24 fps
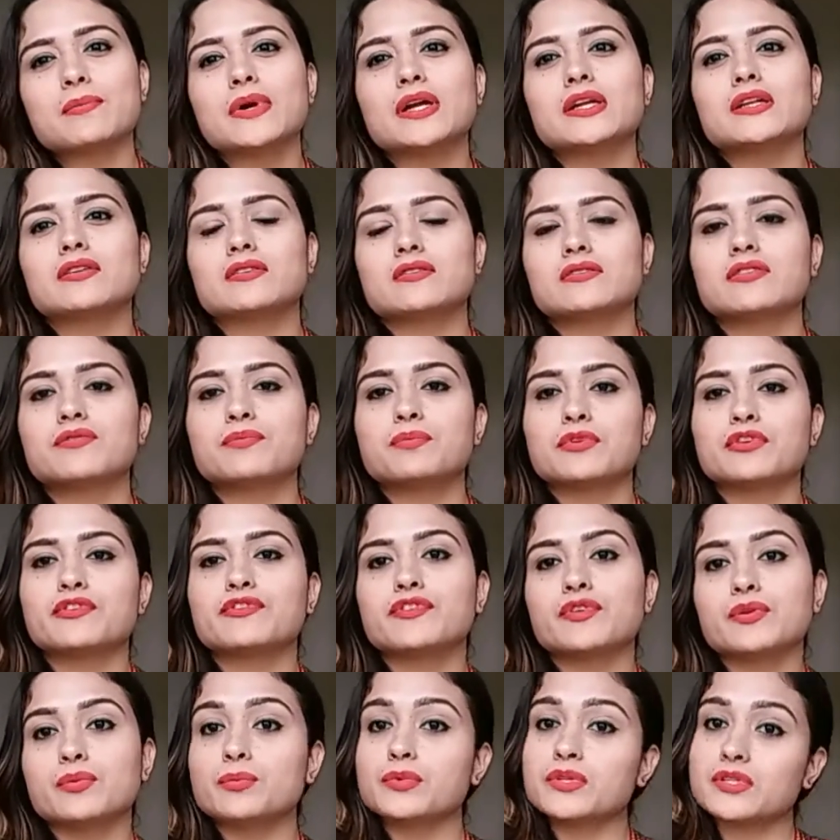but the
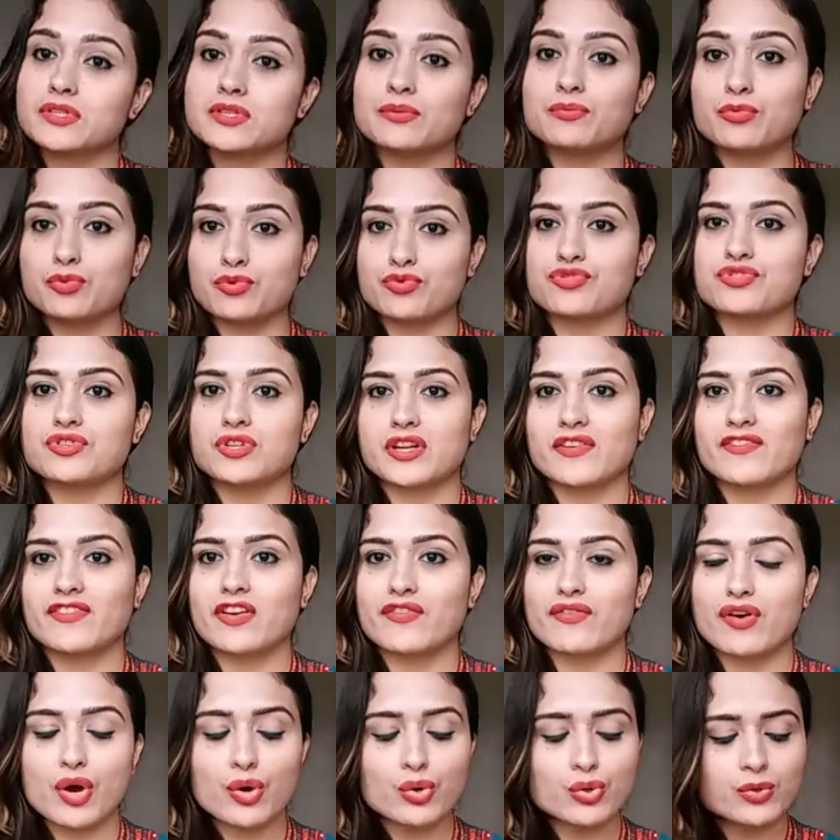perfume is the most raved
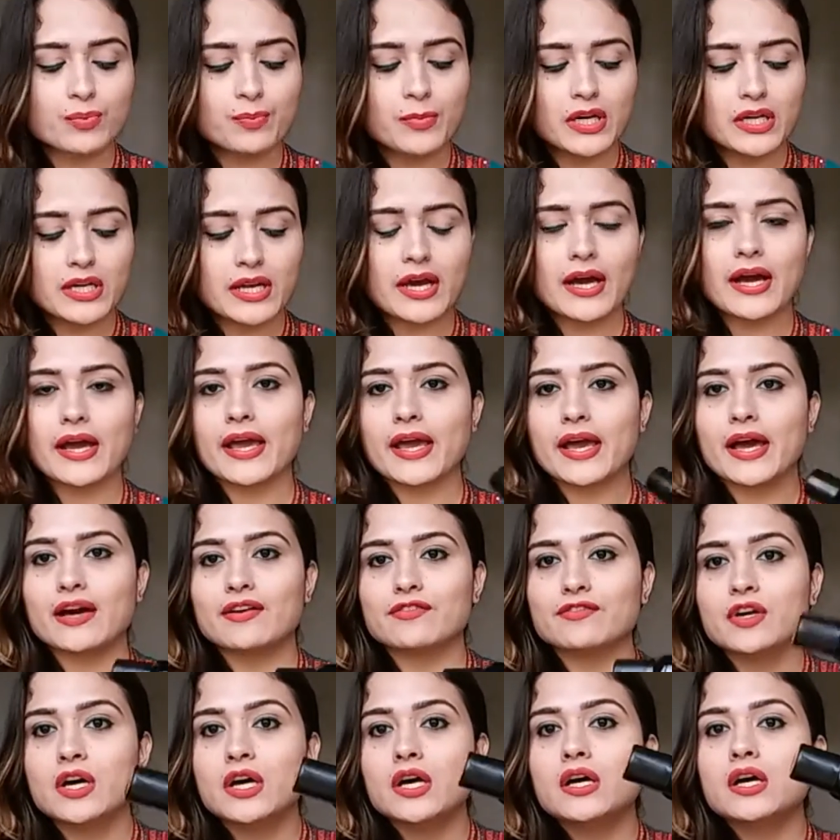about. But I
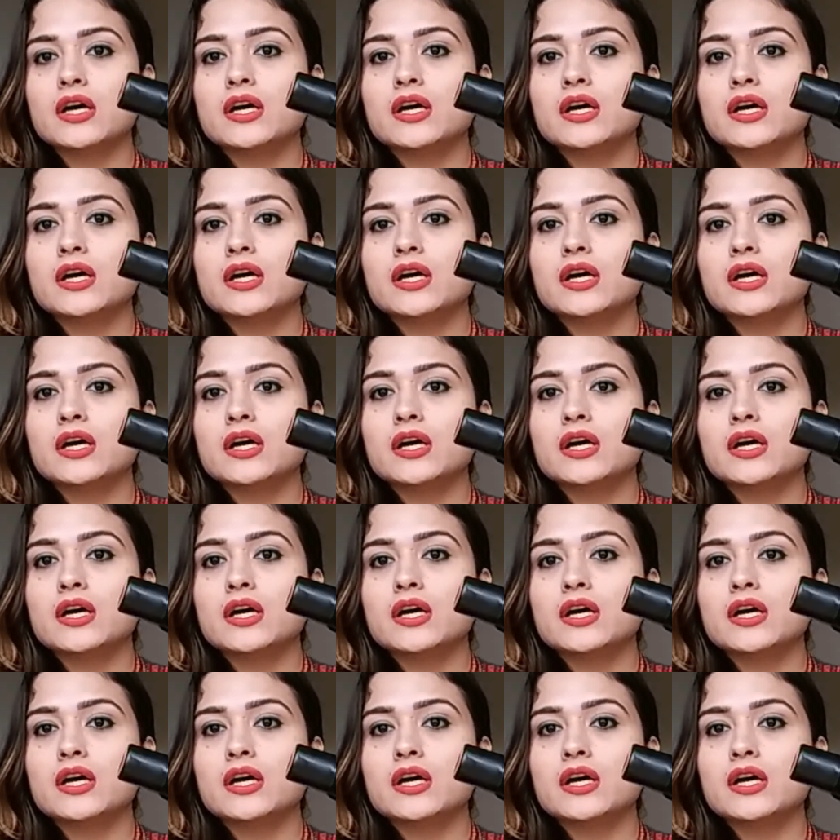have